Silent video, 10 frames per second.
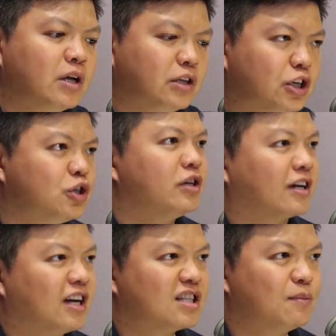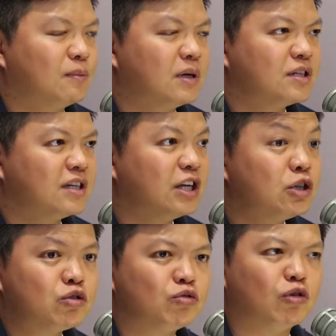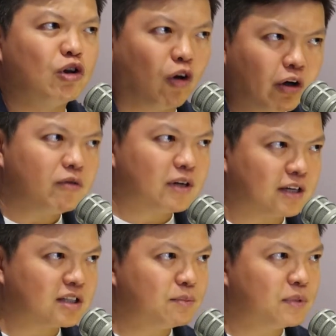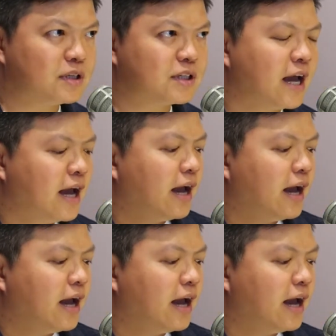nurture the customers into loyal customers,